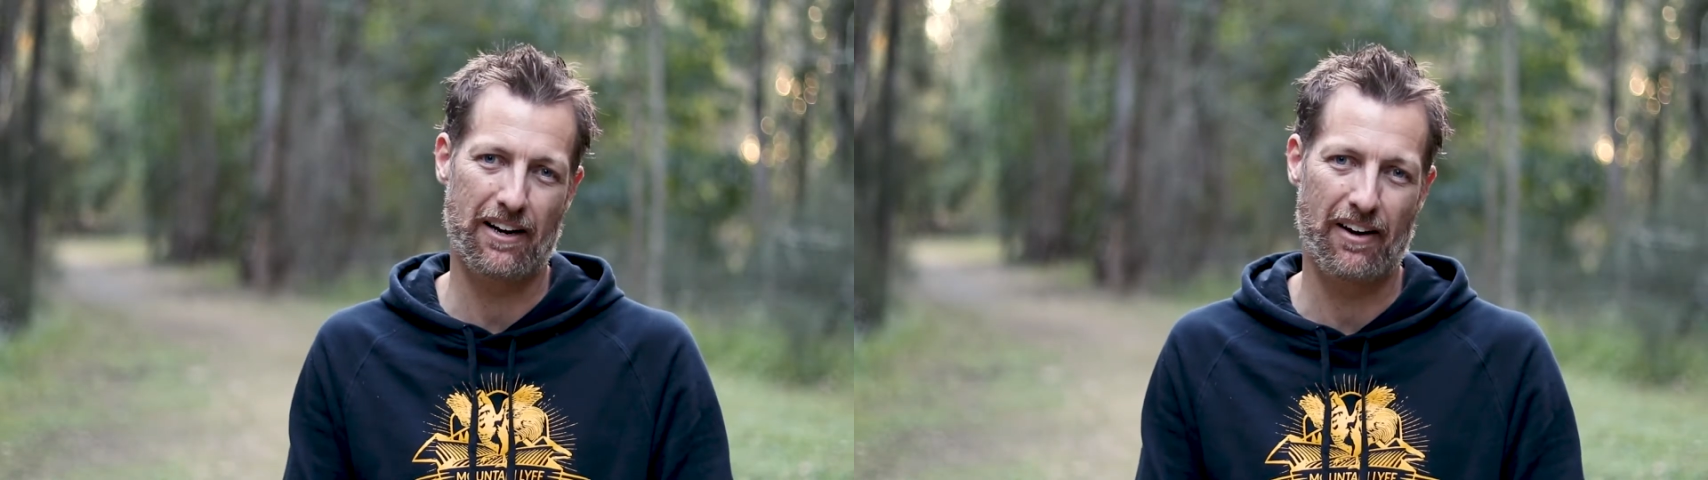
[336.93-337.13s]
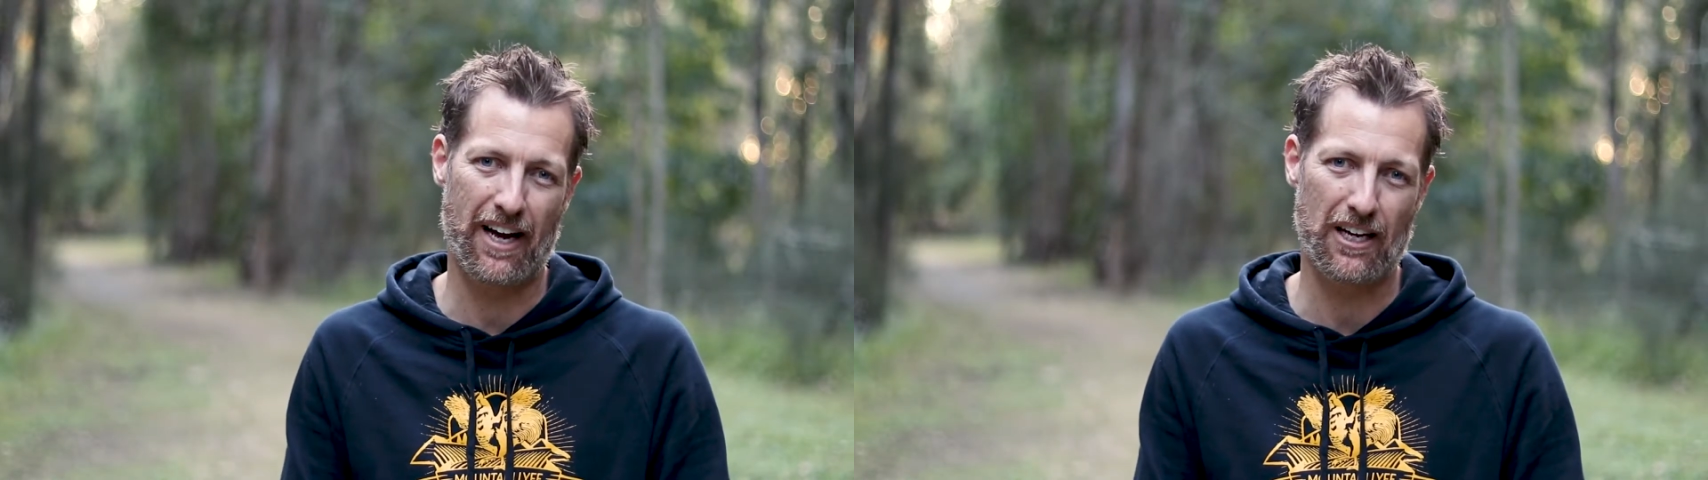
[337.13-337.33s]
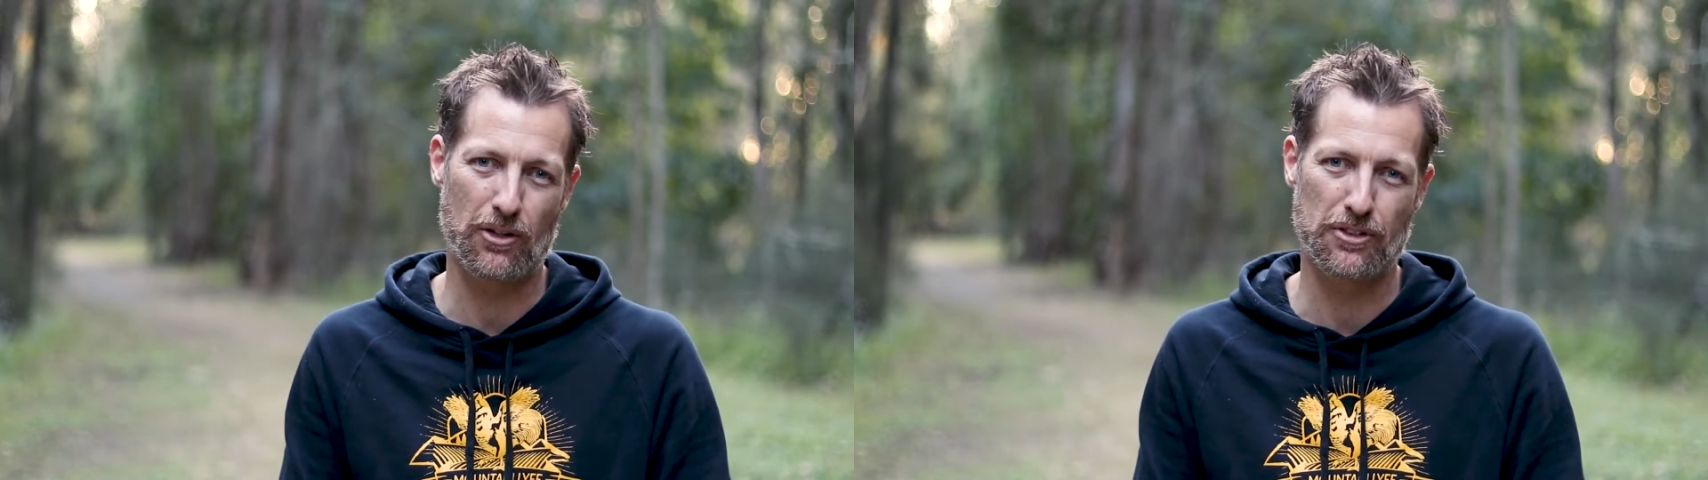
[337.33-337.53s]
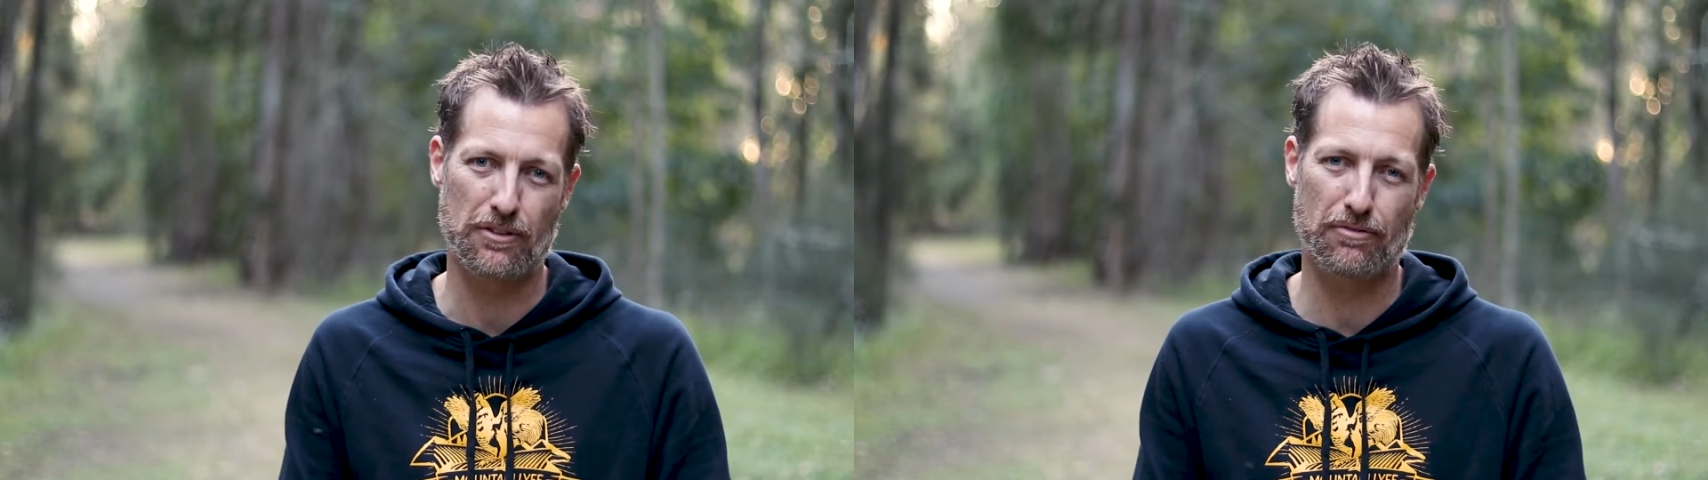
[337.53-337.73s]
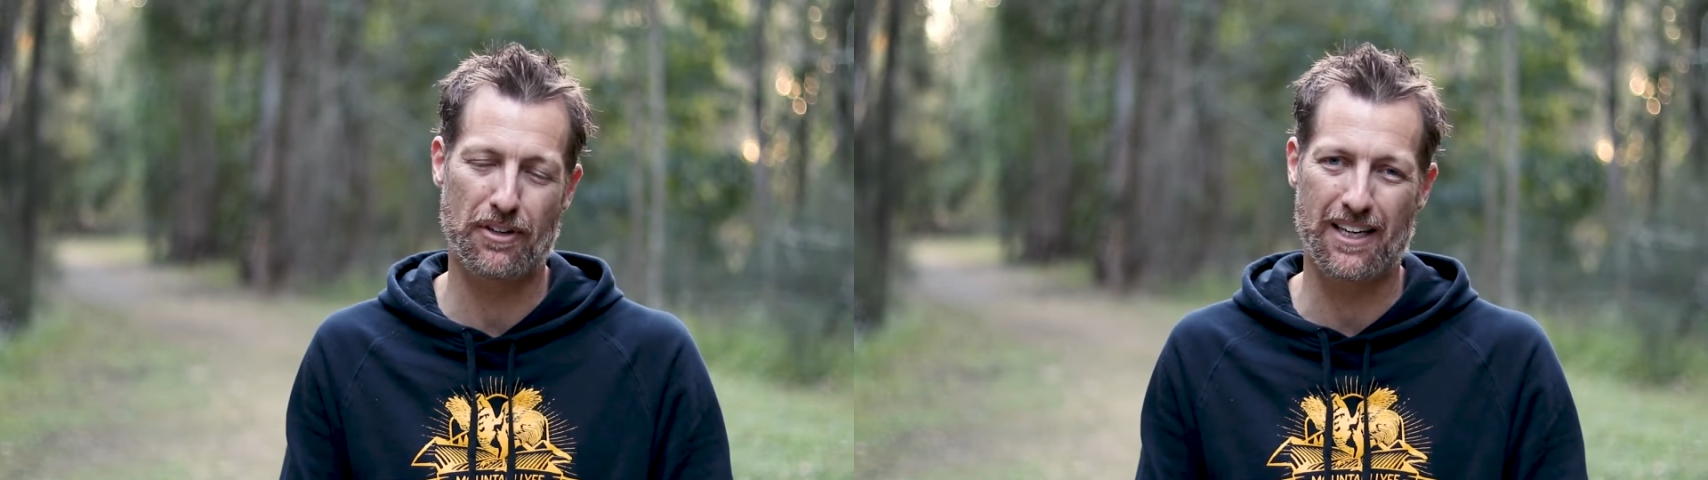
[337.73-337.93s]
our ankles
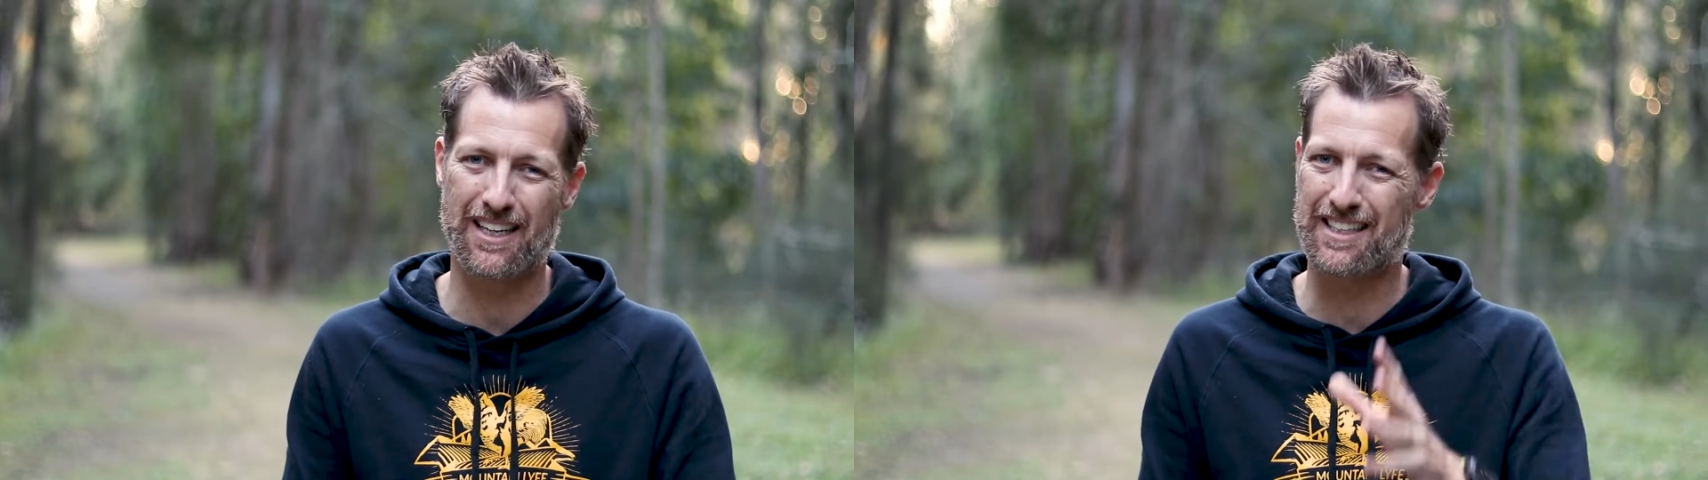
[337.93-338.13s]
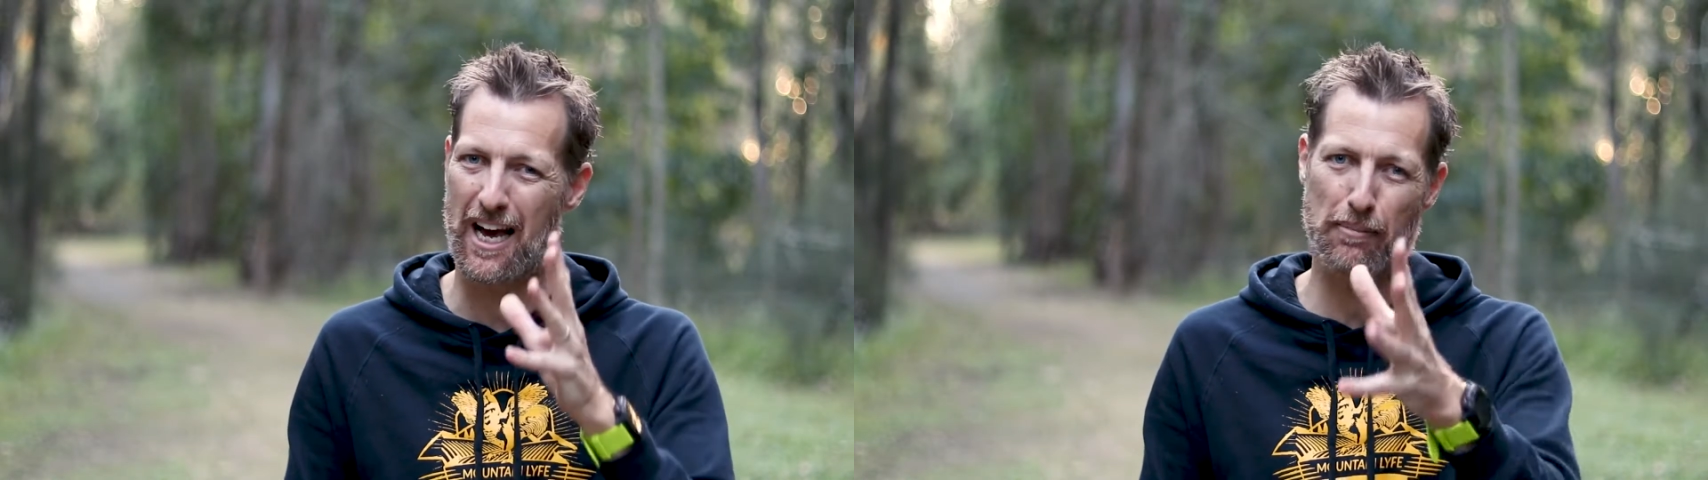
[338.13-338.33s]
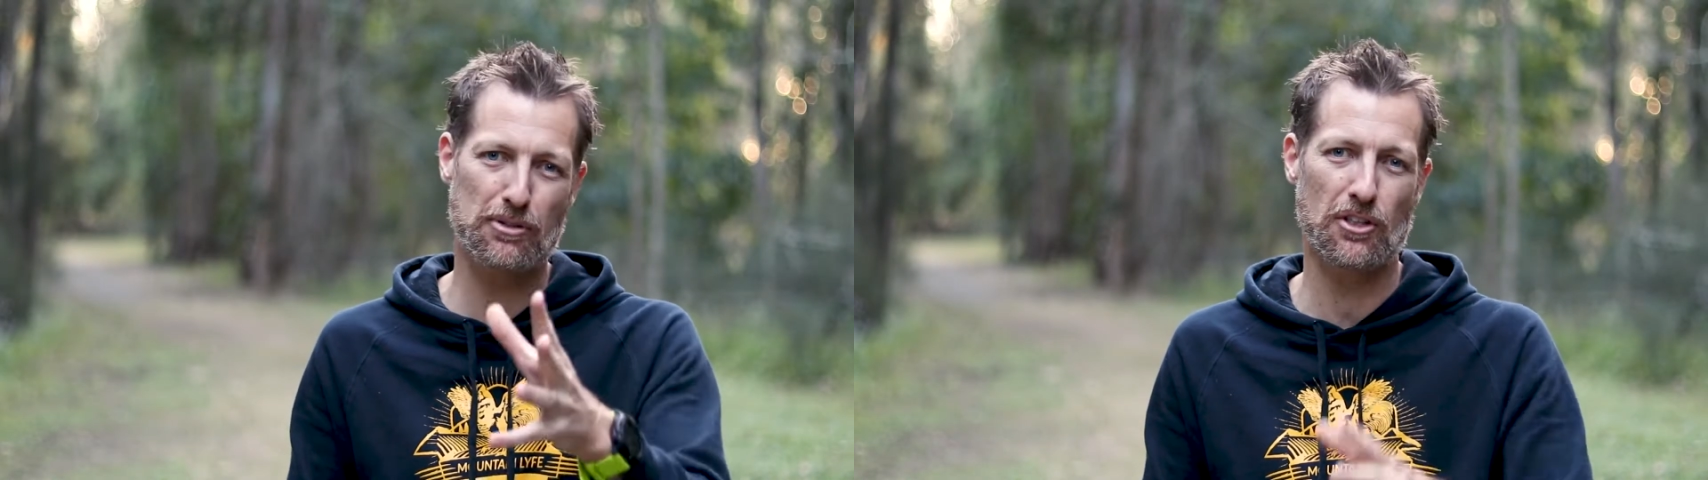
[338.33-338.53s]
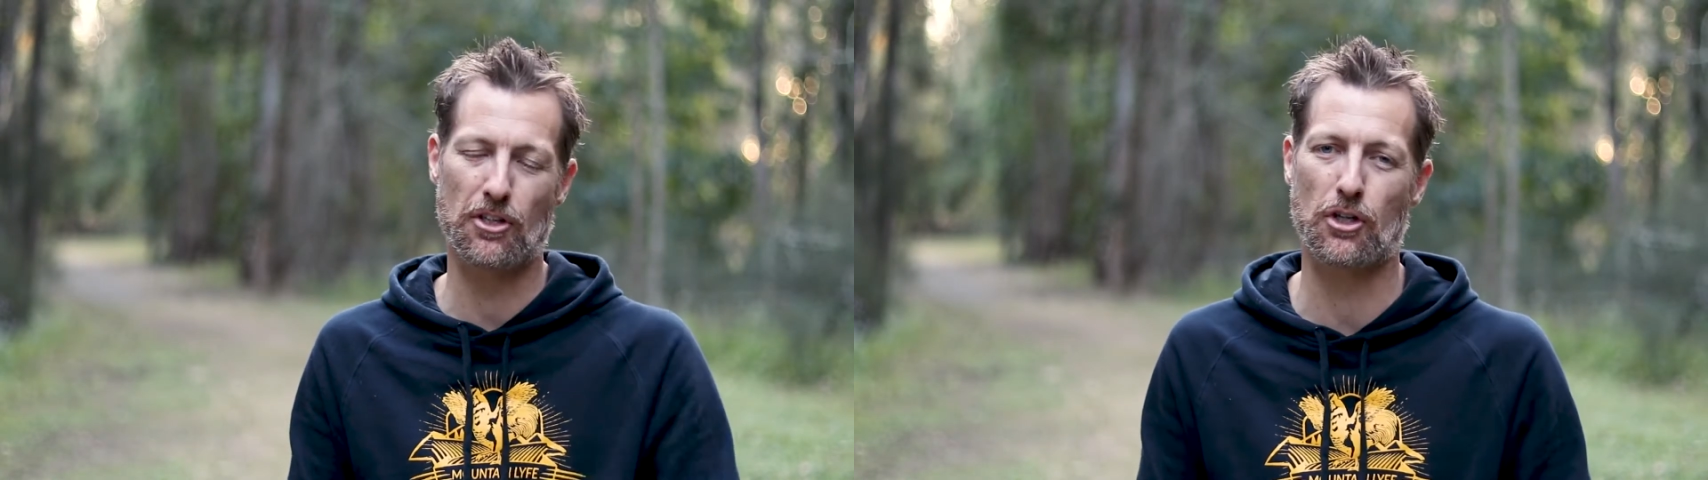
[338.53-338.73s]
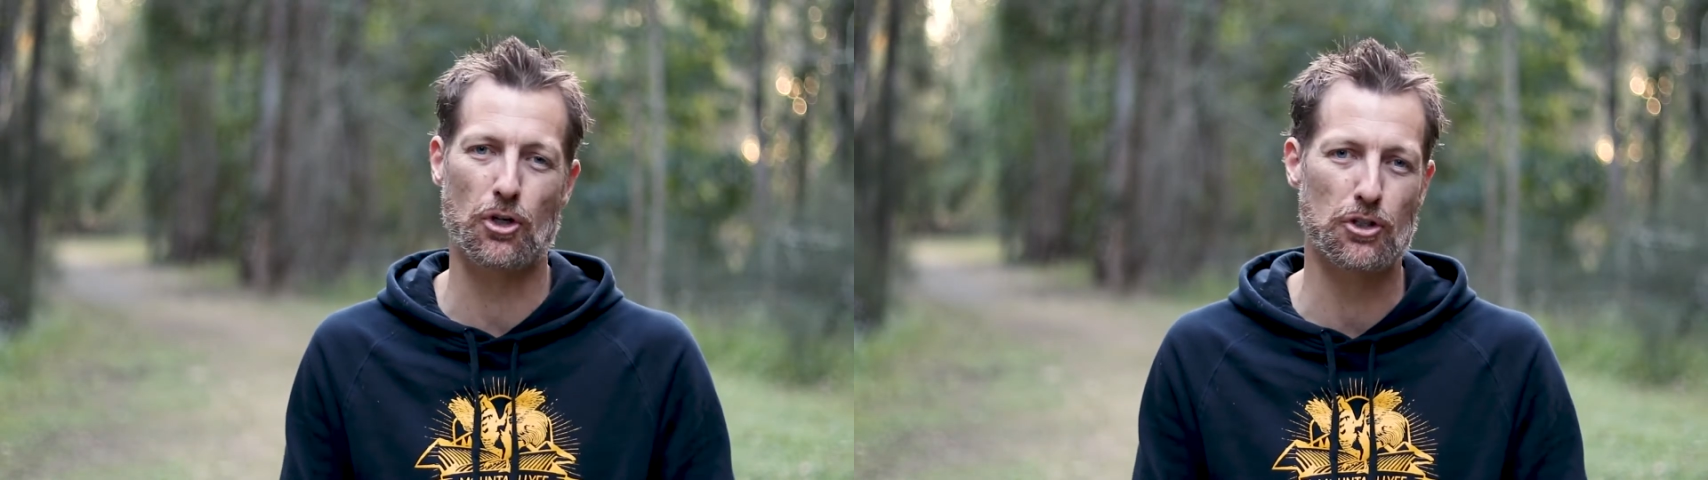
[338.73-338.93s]
and feet is
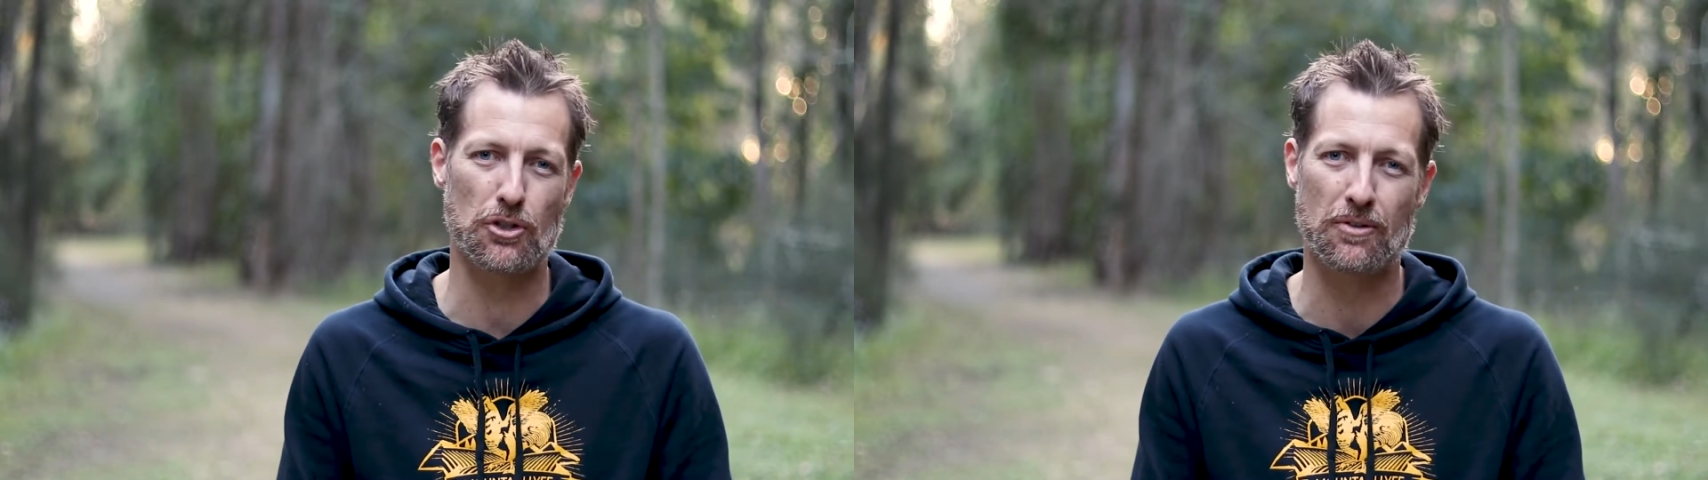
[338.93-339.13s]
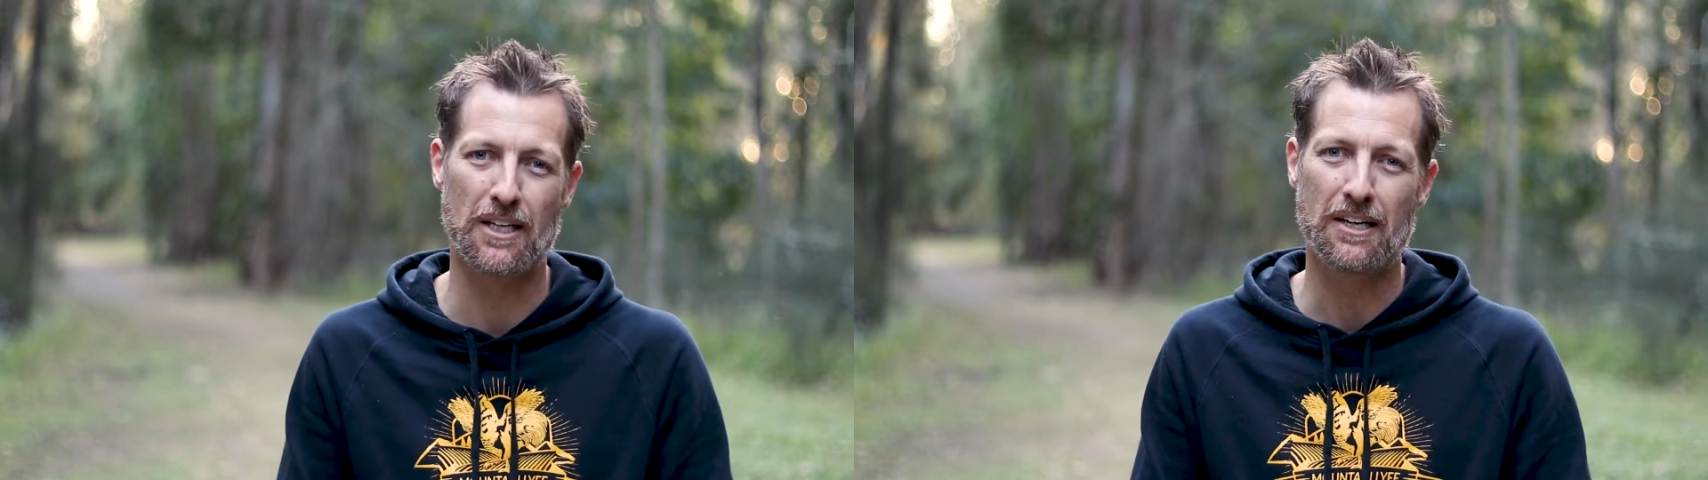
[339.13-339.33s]
absolutely crucial